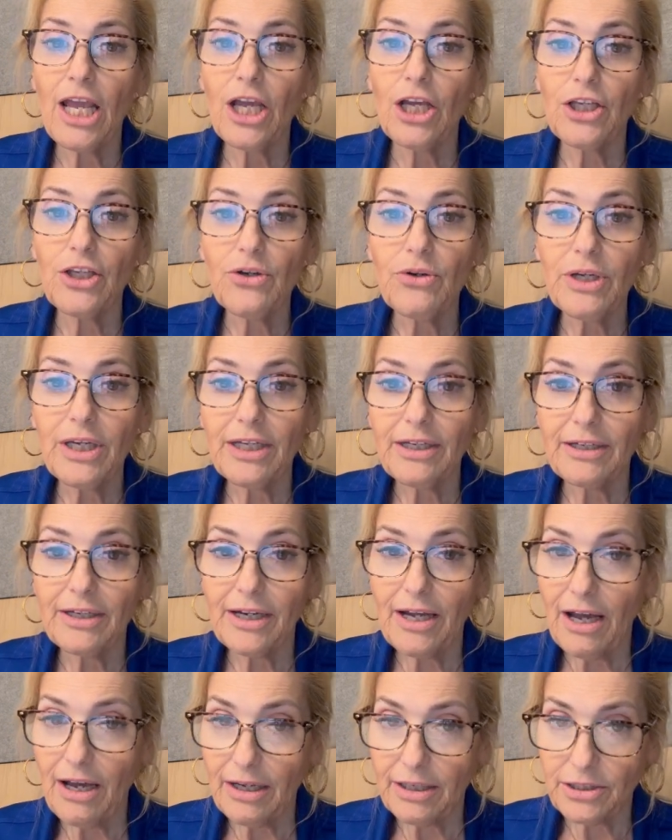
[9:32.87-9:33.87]
you
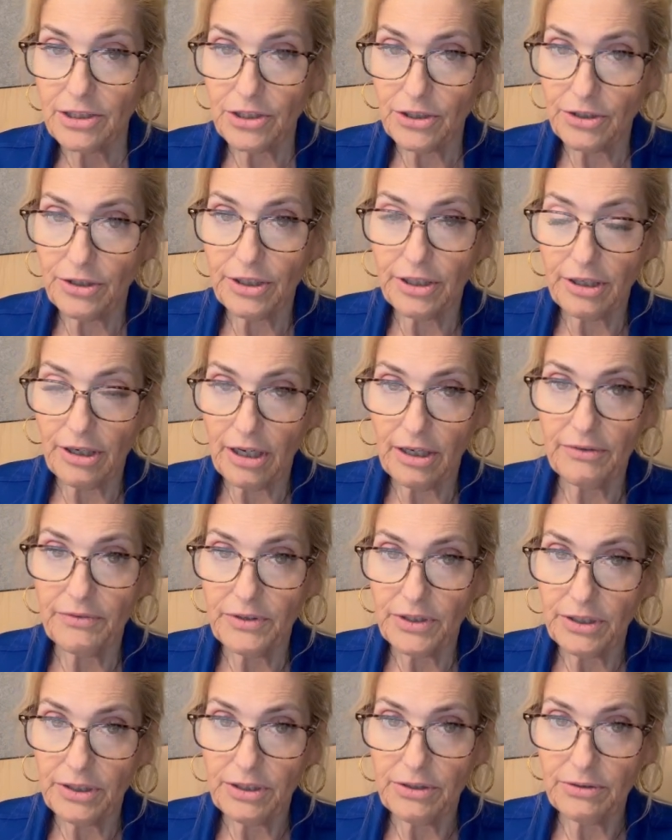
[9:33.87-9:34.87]
cannot turn
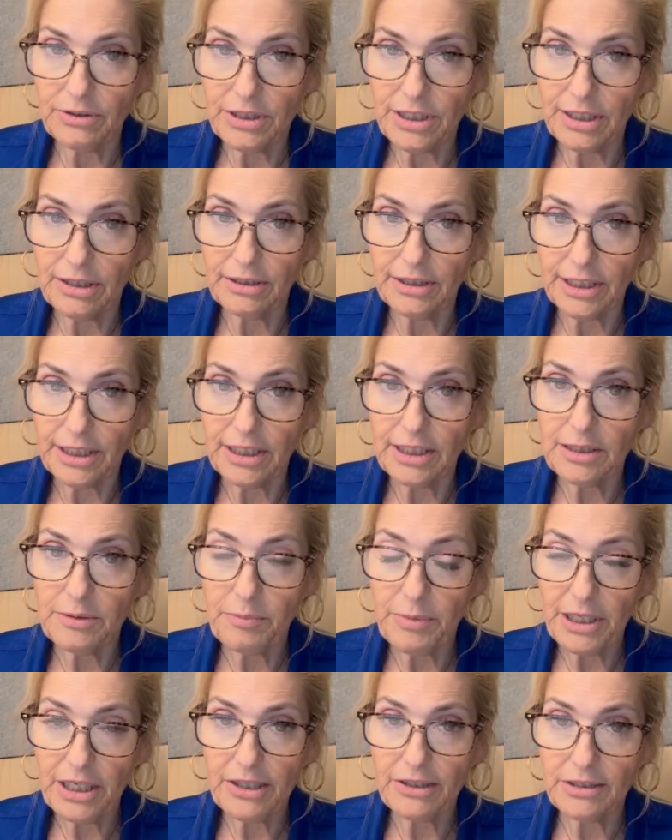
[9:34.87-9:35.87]
off the utilities
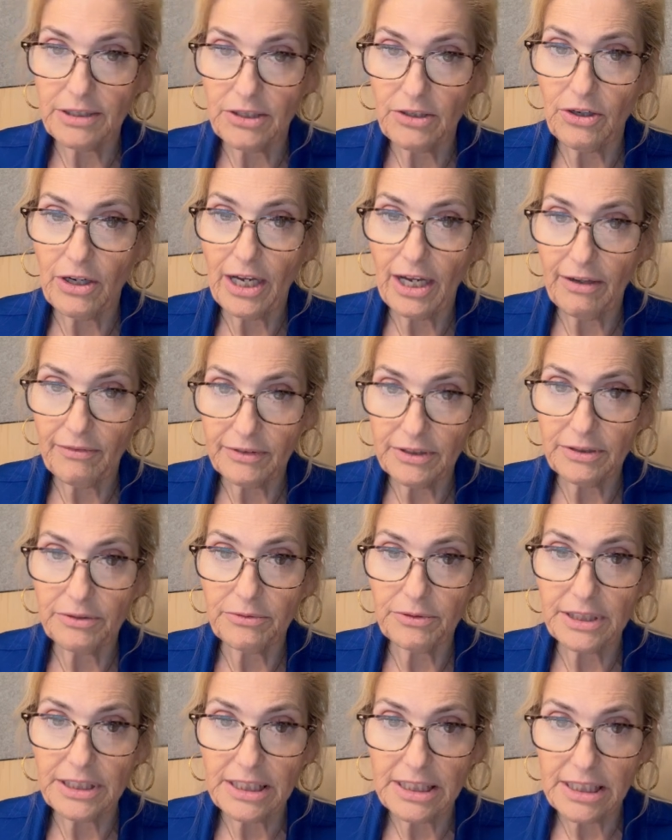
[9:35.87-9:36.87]
because you
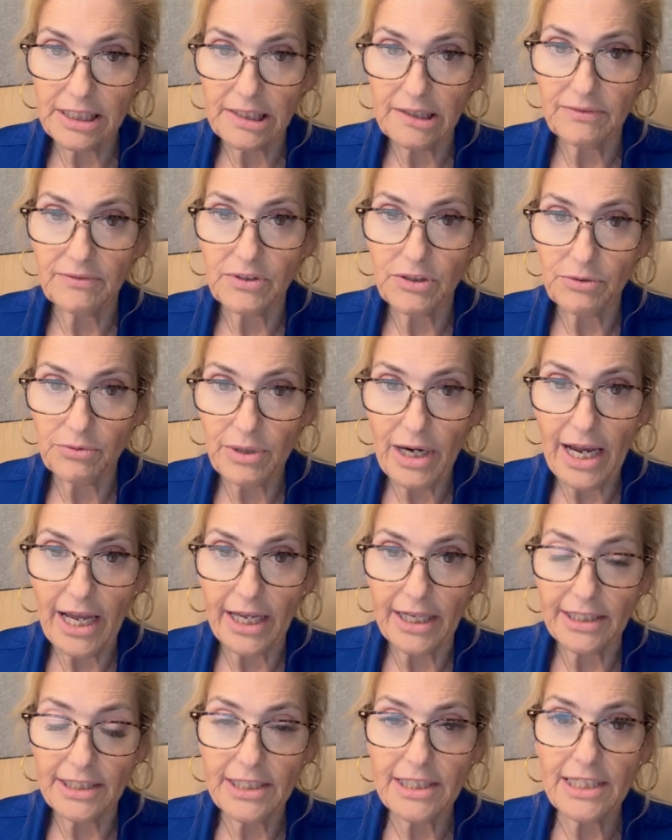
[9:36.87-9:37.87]
haven't received
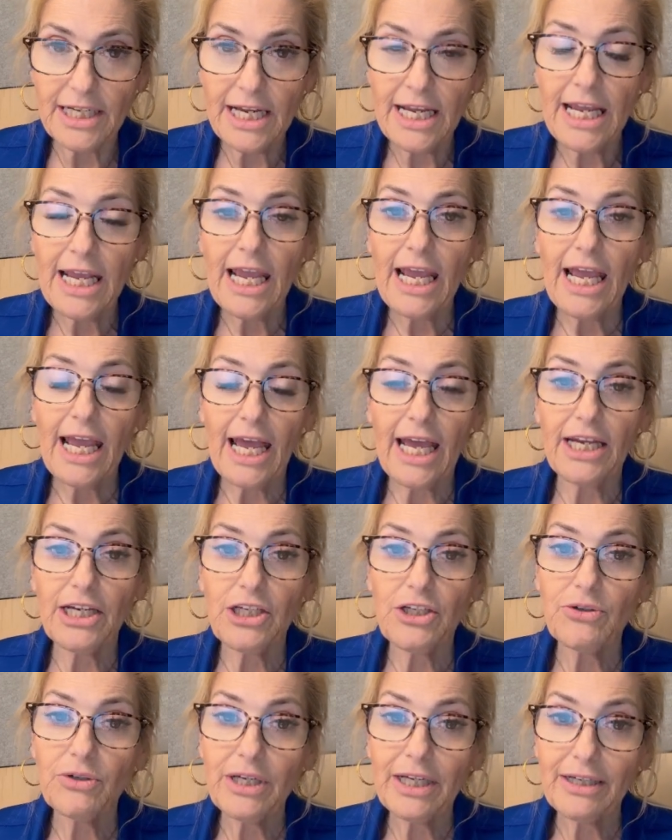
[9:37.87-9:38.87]
rent,
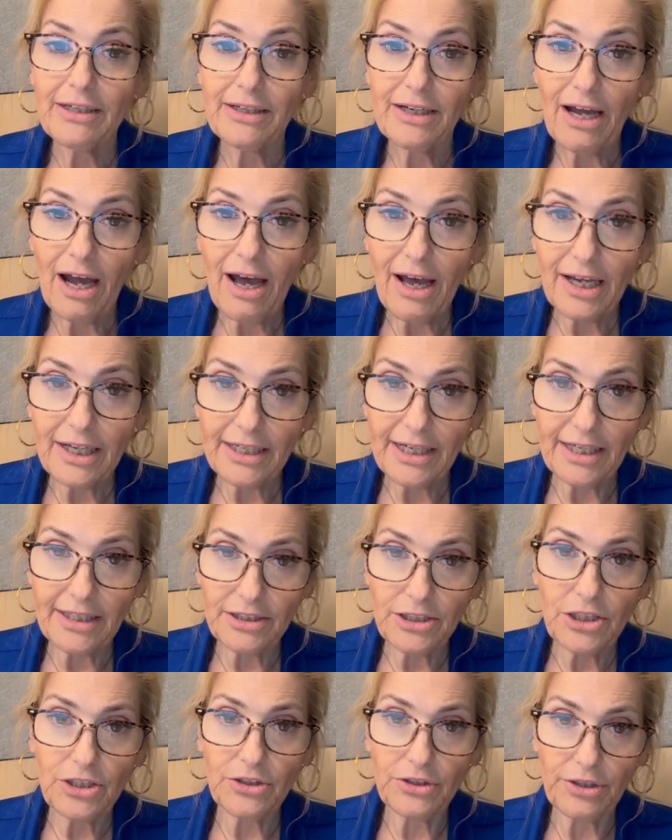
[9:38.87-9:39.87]
and you cannot
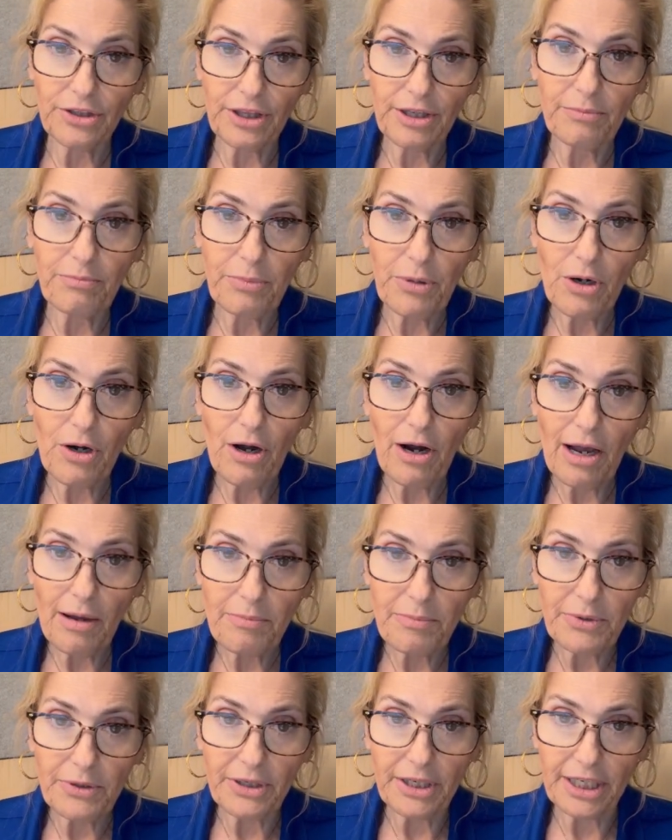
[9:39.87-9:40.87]
enter the
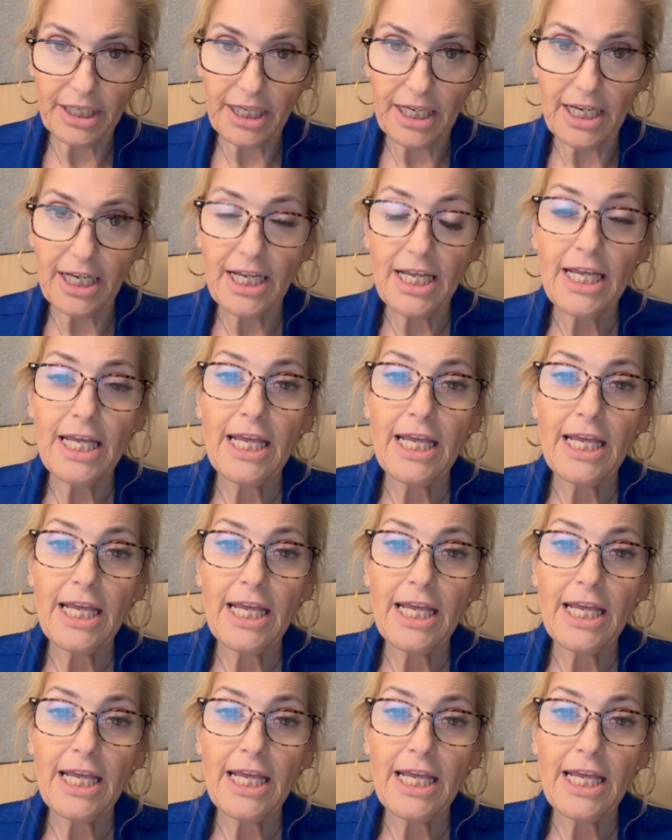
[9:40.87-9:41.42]
property